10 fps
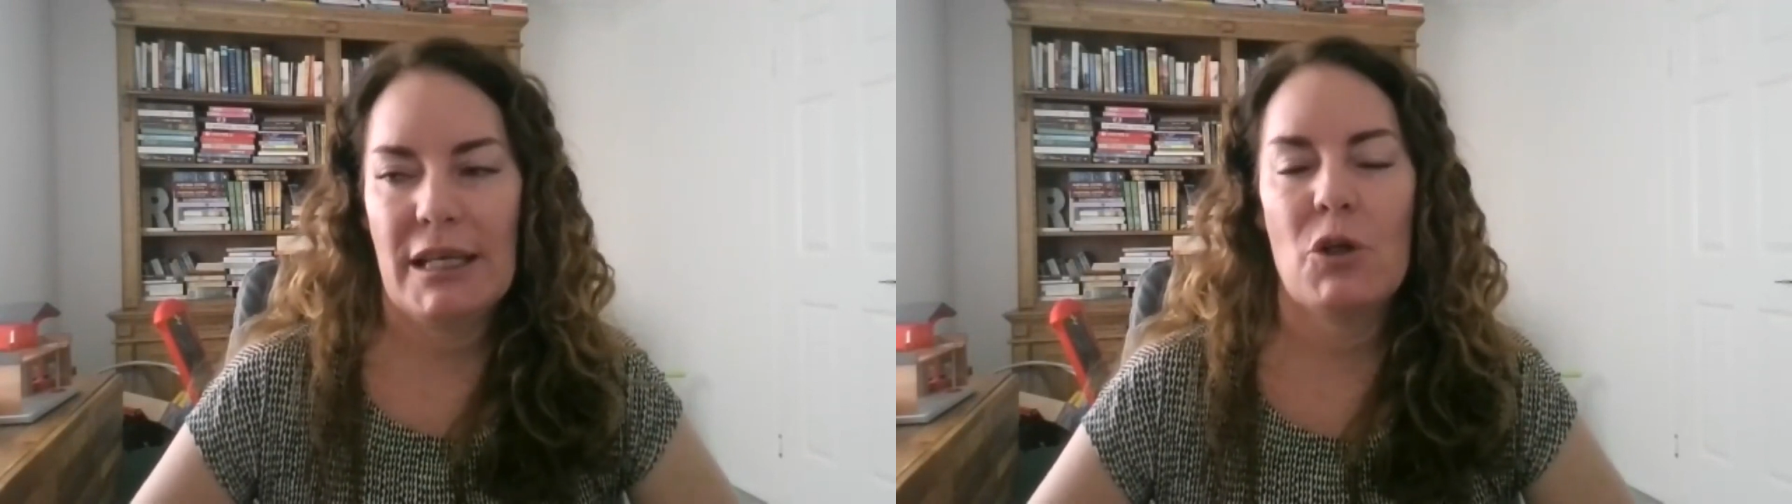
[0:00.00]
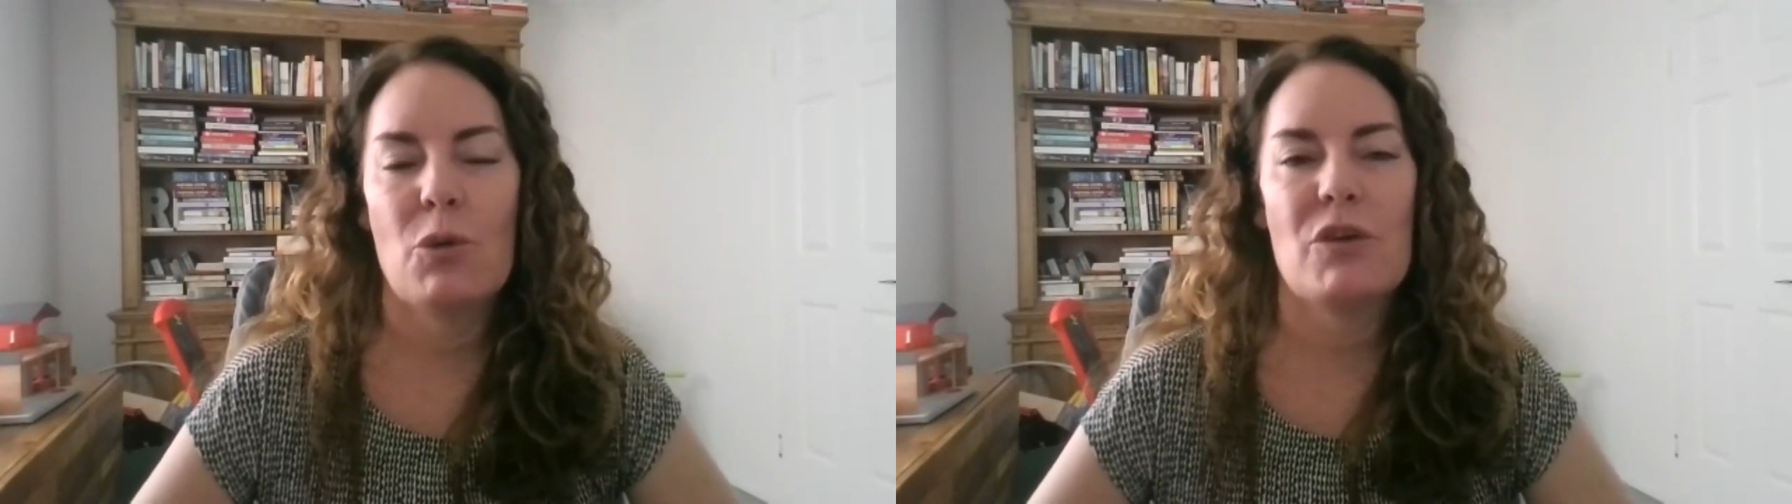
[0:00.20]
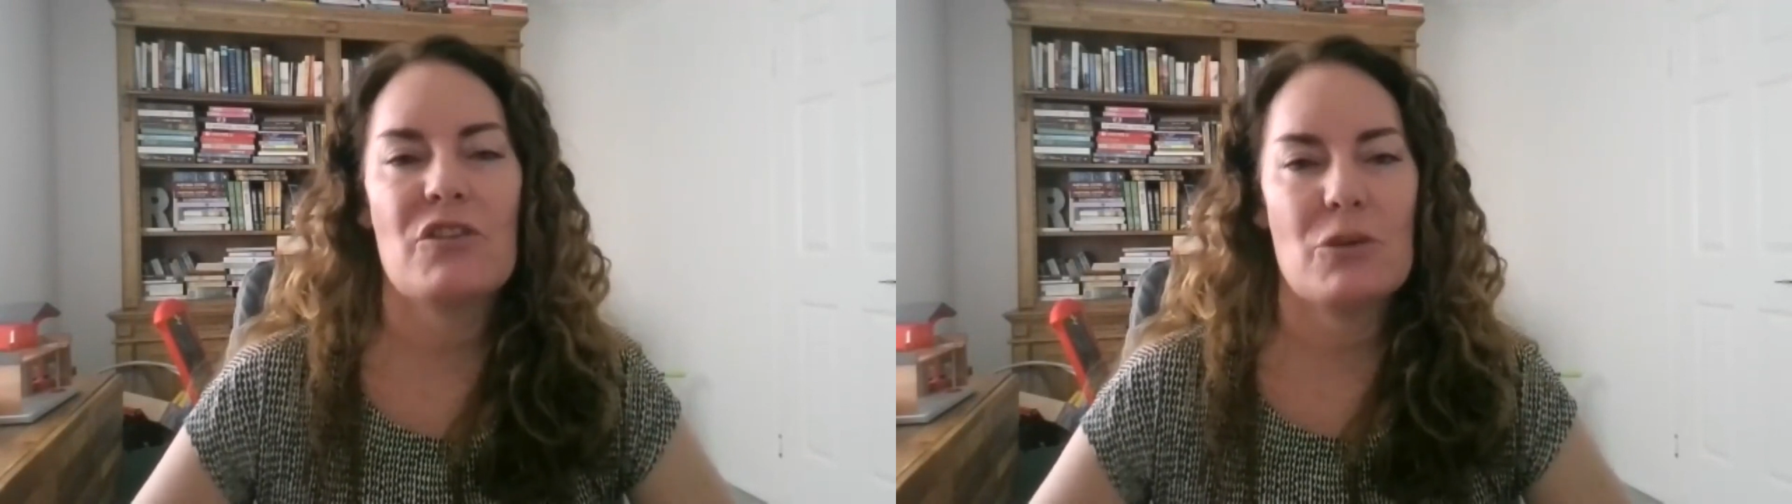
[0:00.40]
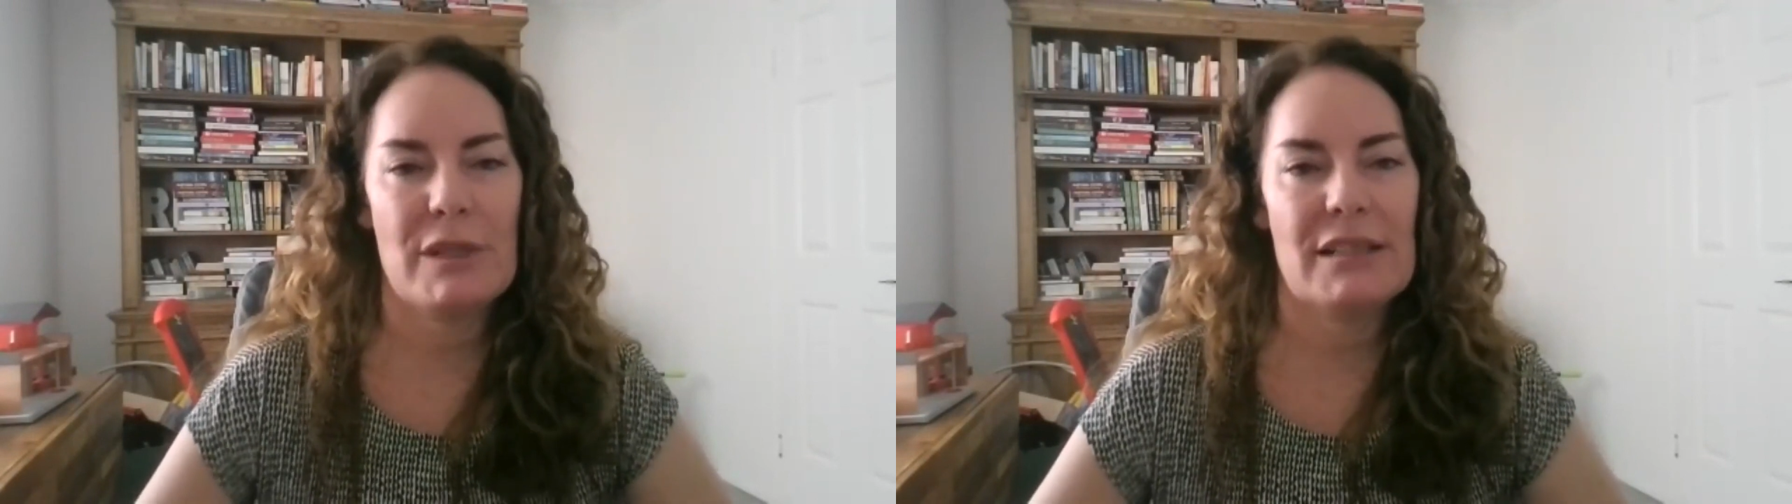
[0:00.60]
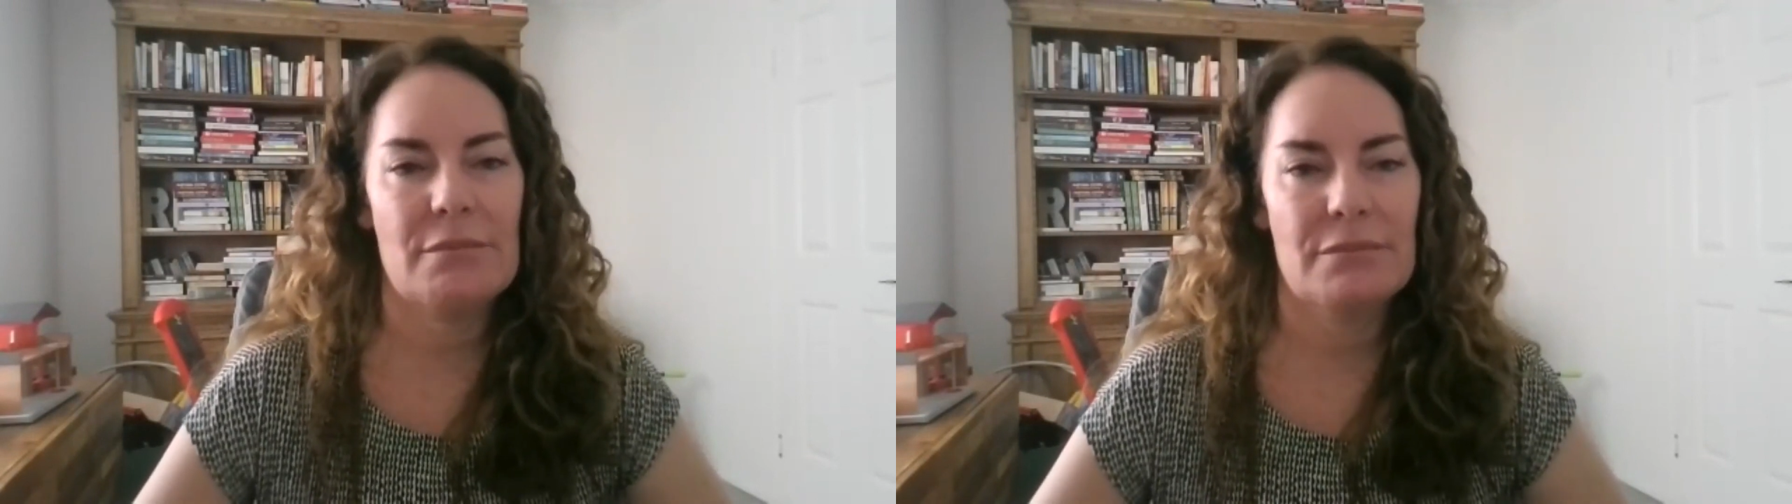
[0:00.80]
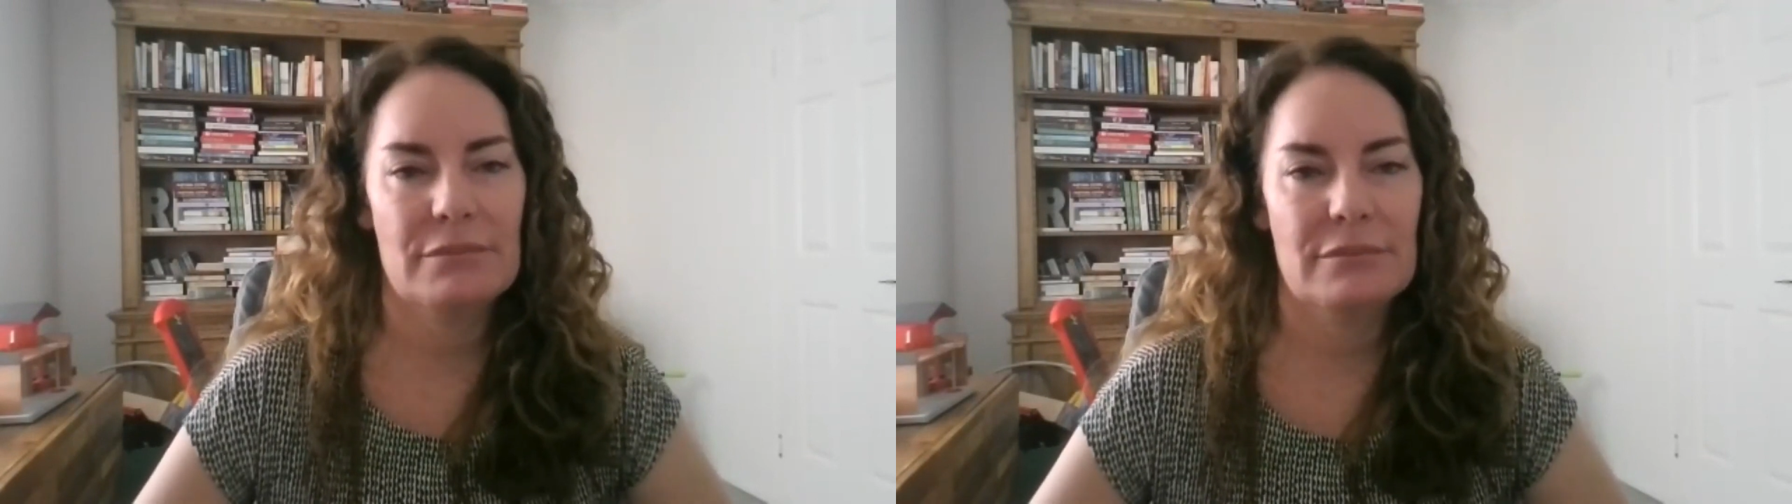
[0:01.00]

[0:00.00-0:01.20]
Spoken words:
was doing